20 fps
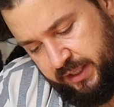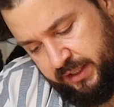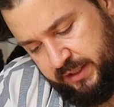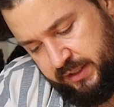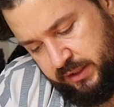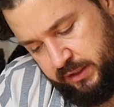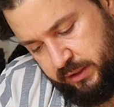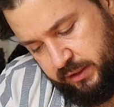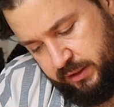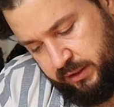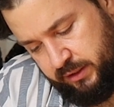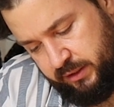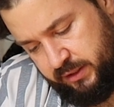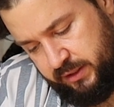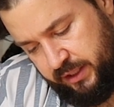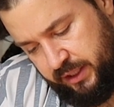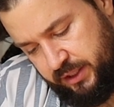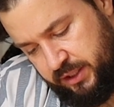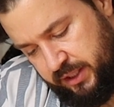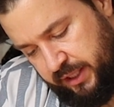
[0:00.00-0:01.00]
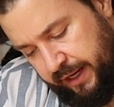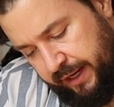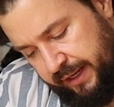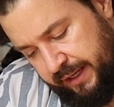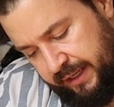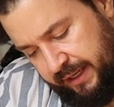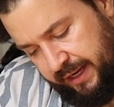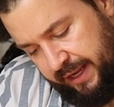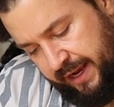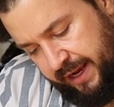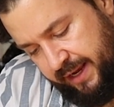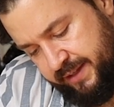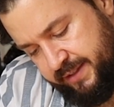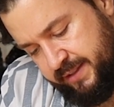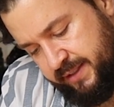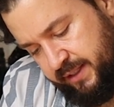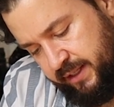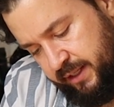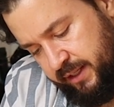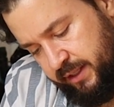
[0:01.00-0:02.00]
it's such a
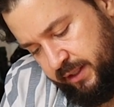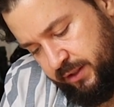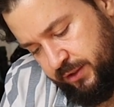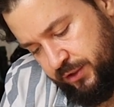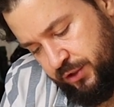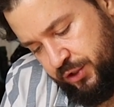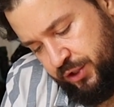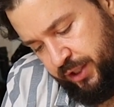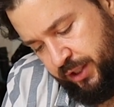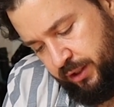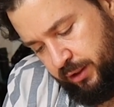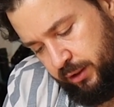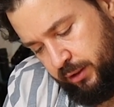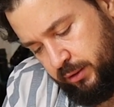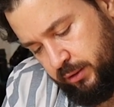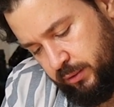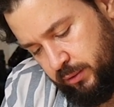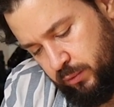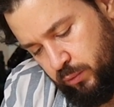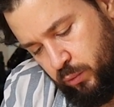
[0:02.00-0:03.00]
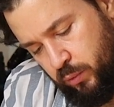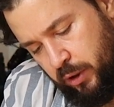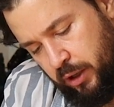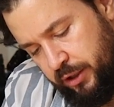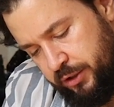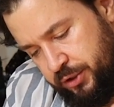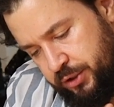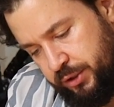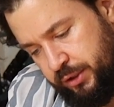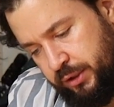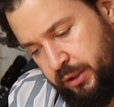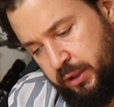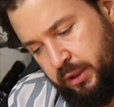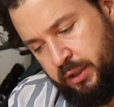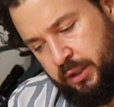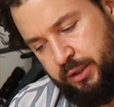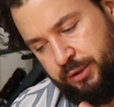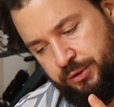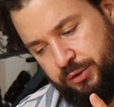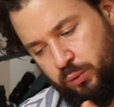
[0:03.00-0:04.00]
classy, chill watch
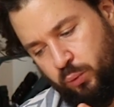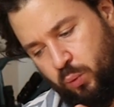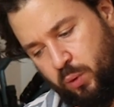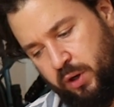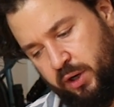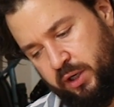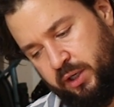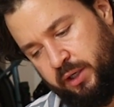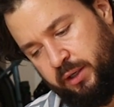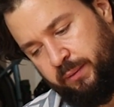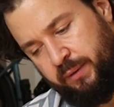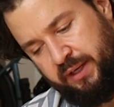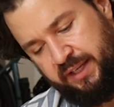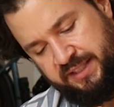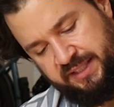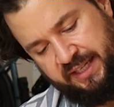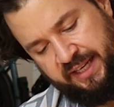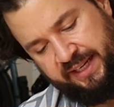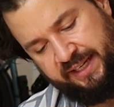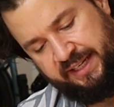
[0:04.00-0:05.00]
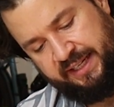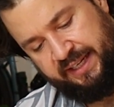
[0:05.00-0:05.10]
to wear. It's like